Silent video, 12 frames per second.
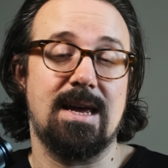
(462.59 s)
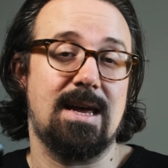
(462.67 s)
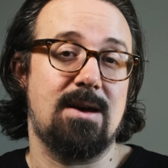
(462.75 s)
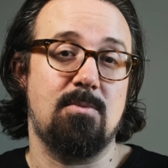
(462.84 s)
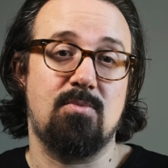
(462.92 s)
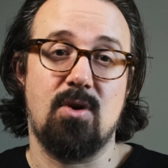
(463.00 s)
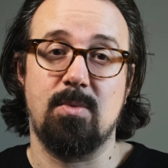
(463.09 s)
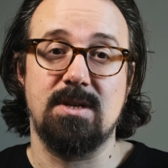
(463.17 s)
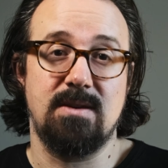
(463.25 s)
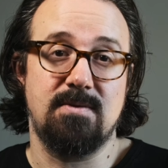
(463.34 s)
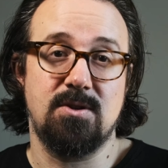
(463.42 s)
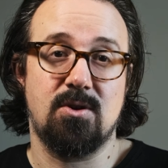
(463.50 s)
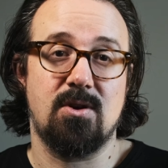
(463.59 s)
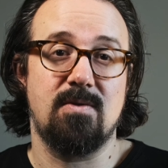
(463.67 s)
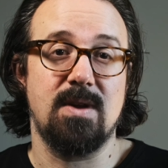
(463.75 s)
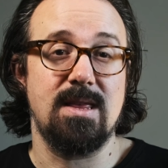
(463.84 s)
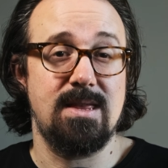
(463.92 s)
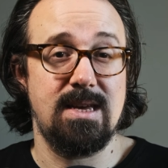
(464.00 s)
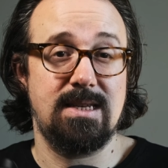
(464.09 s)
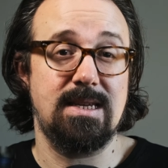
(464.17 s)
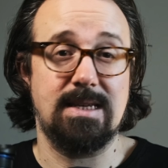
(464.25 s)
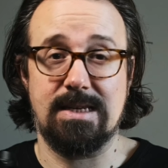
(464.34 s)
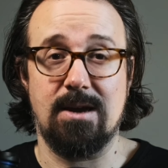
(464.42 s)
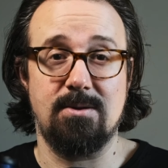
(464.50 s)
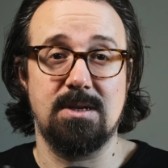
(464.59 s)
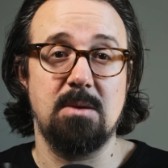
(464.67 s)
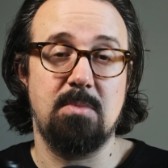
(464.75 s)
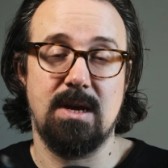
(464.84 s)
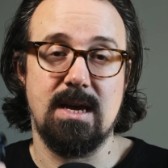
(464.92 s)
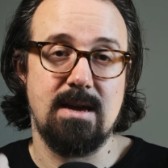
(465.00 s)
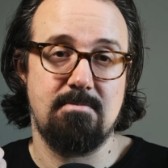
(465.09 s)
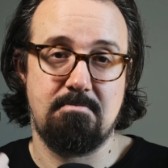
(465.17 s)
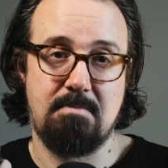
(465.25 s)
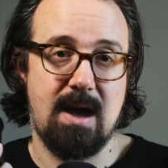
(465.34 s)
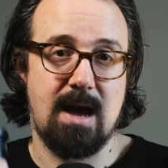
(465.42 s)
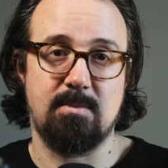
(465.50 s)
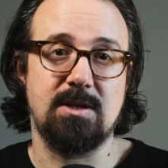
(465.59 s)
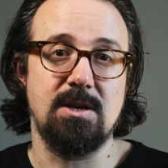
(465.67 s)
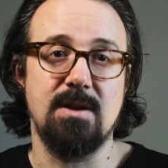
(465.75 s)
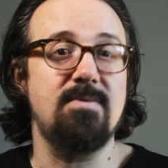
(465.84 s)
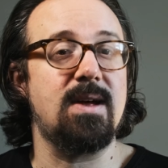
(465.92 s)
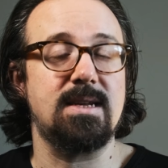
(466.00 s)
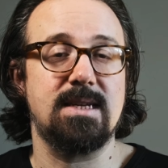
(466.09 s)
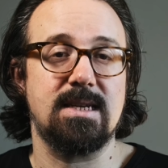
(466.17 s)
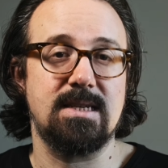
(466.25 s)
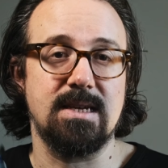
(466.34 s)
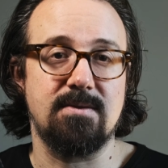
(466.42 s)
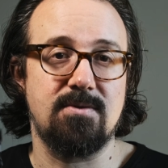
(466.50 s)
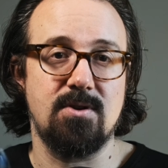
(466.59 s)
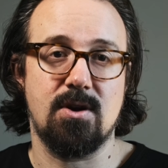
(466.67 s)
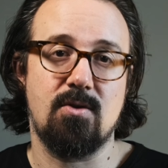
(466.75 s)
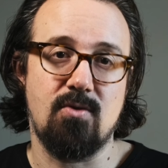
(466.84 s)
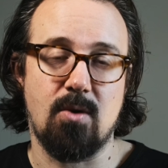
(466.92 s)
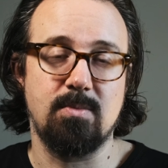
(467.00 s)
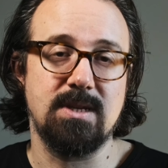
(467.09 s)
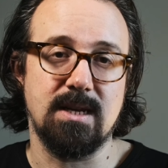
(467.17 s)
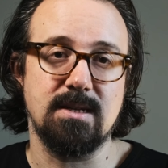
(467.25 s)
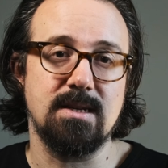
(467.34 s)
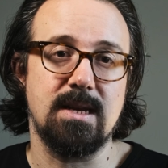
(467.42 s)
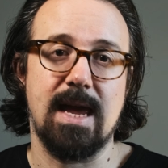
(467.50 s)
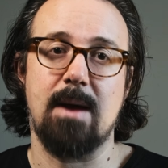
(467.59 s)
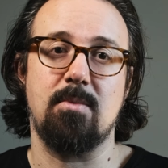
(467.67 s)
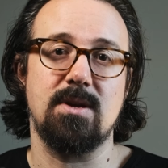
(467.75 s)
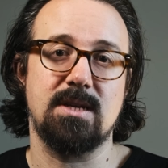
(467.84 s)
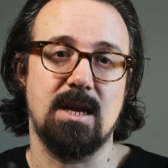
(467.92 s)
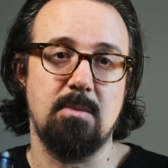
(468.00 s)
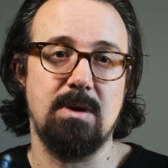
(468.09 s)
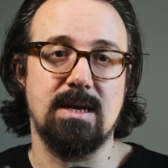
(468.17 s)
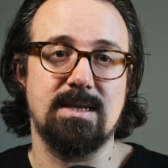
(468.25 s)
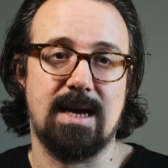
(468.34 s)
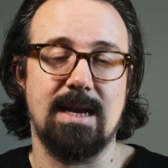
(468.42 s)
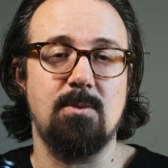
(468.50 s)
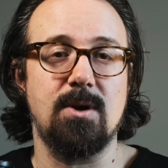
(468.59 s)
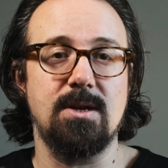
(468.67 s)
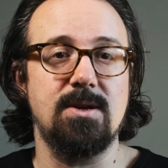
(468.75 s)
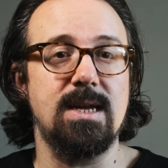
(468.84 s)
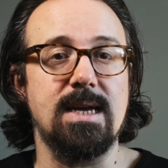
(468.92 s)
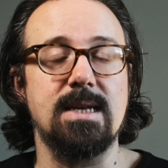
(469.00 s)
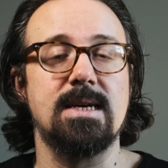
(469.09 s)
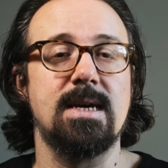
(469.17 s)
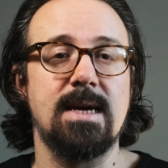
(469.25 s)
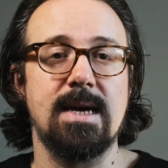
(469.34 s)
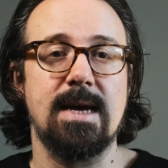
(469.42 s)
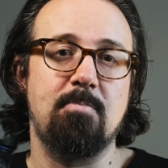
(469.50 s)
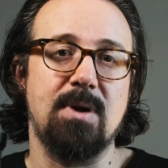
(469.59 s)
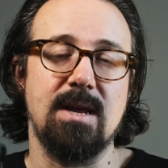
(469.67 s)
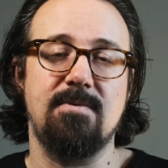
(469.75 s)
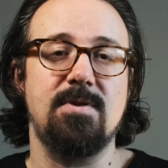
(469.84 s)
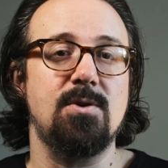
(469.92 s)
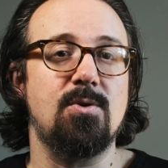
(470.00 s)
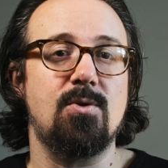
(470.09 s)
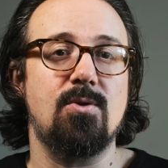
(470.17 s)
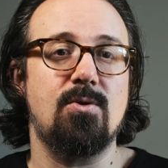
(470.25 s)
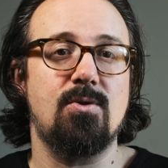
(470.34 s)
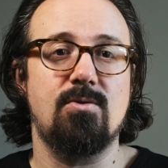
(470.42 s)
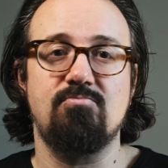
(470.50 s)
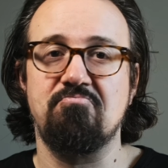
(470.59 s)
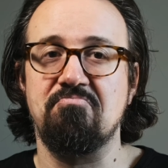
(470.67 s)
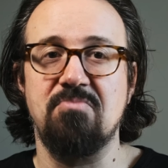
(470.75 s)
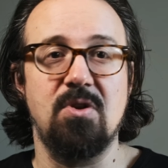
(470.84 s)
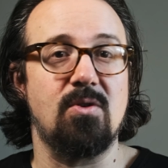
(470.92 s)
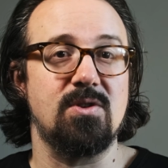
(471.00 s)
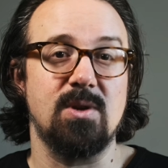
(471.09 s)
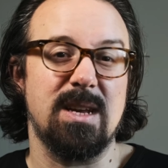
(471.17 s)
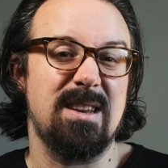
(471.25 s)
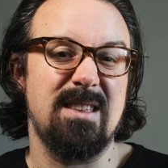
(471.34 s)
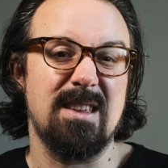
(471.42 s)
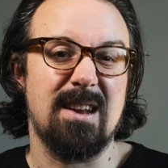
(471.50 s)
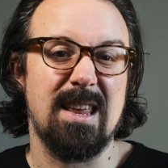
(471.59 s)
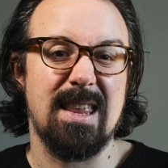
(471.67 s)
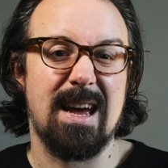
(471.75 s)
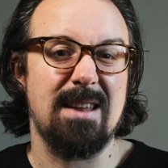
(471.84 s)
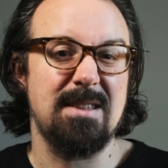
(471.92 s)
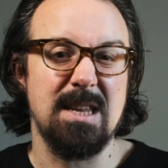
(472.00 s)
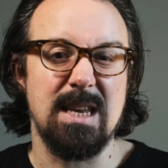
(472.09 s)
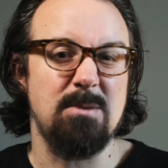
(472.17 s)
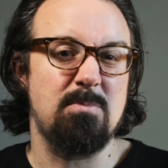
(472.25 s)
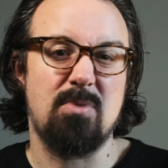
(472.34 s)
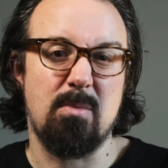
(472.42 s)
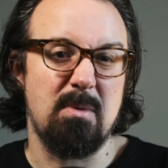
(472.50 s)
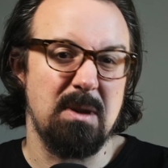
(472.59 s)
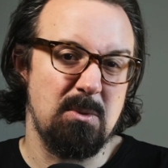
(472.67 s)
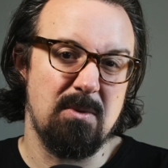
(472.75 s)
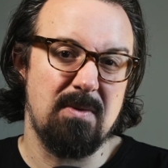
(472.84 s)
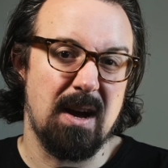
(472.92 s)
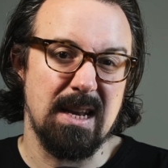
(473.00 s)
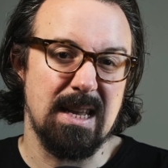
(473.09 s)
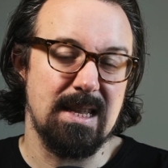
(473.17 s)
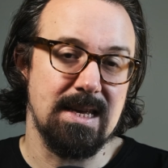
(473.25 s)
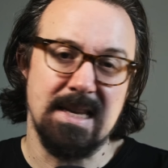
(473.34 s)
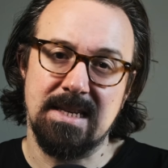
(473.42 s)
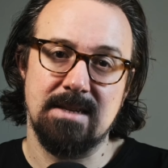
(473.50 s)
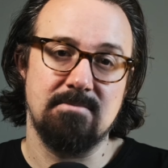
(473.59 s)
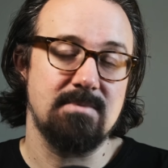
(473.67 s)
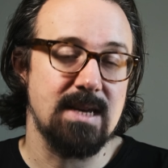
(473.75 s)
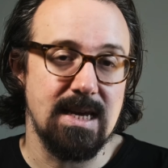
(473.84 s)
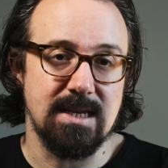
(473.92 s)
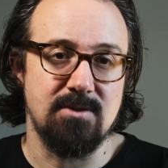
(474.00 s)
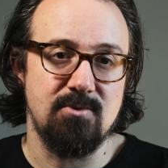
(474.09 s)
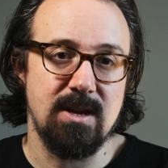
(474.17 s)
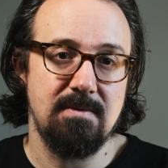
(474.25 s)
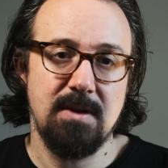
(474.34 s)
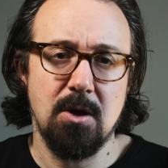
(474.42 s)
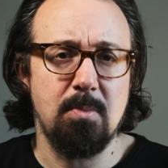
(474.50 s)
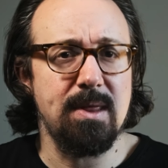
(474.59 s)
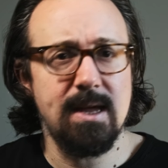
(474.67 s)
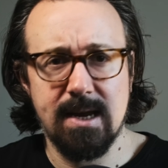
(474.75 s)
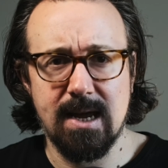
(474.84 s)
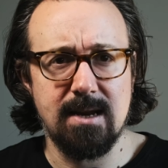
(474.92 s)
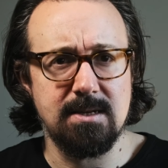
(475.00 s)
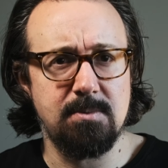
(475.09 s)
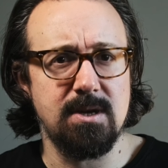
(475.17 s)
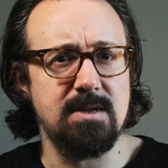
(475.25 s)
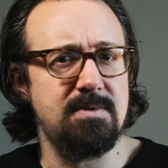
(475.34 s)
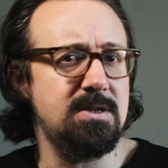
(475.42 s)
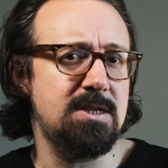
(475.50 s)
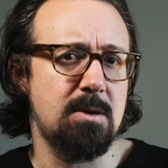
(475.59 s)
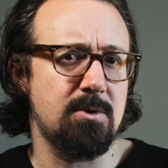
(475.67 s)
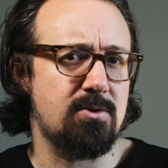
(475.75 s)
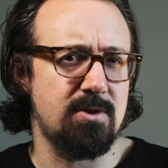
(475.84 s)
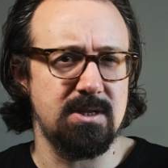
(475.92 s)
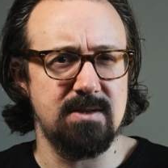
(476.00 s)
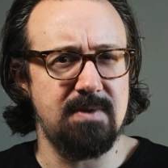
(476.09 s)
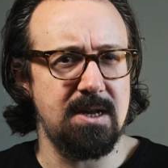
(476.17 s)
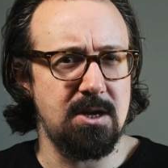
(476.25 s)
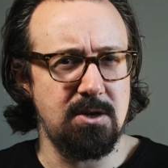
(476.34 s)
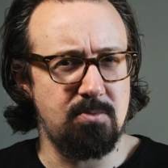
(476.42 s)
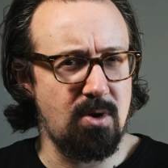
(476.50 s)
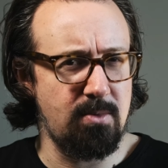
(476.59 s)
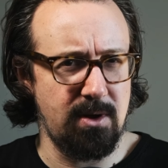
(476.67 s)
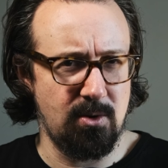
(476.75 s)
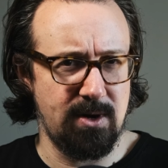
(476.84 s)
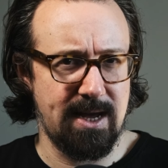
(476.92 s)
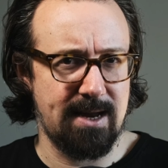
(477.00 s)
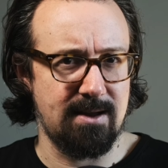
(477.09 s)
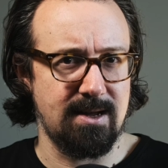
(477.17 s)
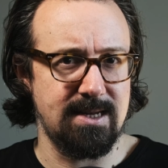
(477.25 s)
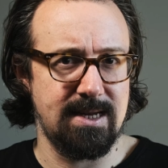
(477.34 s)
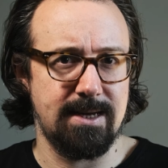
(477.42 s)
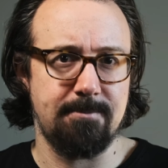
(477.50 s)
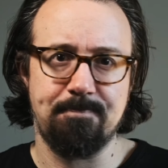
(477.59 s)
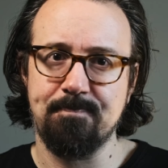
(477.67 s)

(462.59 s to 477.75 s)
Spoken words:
and property photography, this is going to be absolutely fantastic. For a crop censored camera, it's going to be exactly what you need. But if you're not doing anything like that, then you probably will find that this isn't really for you. But then again, I suppose if you stumble across this video, you probably already had an idea